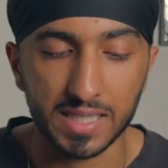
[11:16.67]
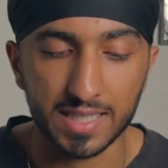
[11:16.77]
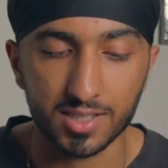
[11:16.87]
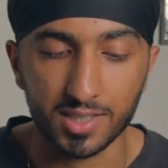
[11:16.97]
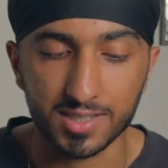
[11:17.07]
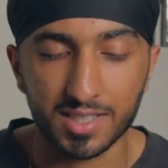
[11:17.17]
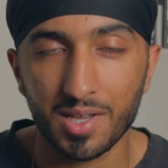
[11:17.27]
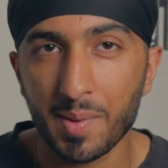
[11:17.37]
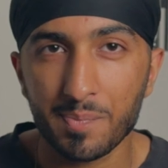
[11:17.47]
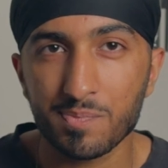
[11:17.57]
that task.
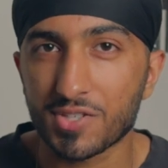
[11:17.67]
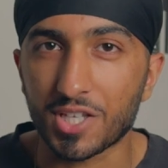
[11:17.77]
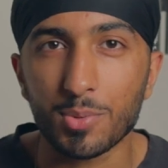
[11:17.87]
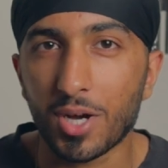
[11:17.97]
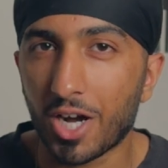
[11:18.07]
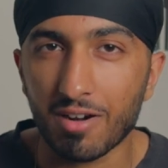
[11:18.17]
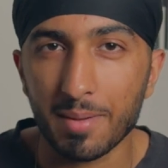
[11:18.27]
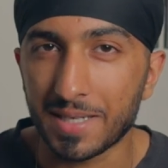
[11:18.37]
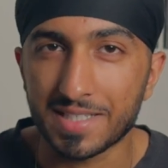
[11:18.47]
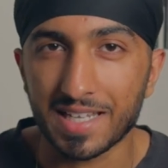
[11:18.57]
So
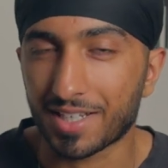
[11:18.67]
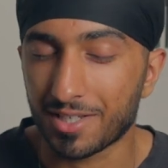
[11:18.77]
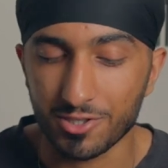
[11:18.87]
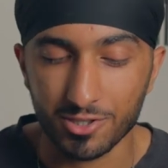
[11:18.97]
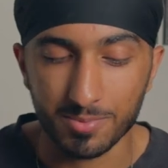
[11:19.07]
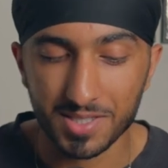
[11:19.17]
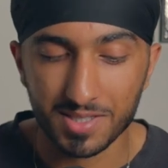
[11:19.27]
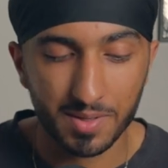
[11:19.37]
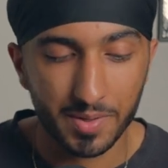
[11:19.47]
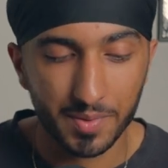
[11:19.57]
RIP tech
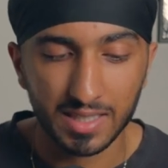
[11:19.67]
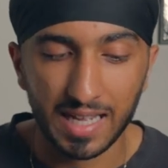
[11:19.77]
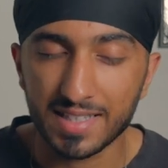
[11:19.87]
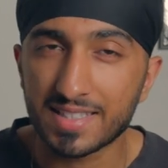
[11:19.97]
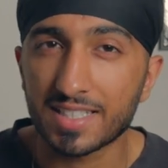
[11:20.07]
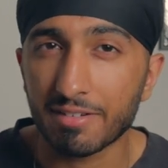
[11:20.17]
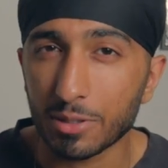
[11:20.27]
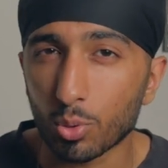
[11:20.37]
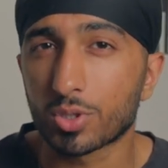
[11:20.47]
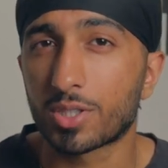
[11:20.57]
YouTubers. And Siri
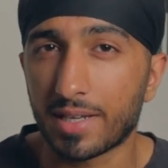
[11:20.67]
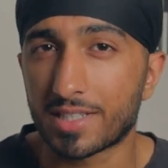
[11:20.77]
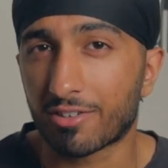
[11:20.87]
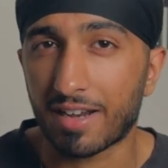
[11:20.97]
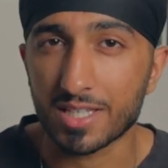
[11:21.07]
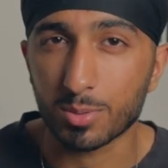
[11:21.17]
also integrates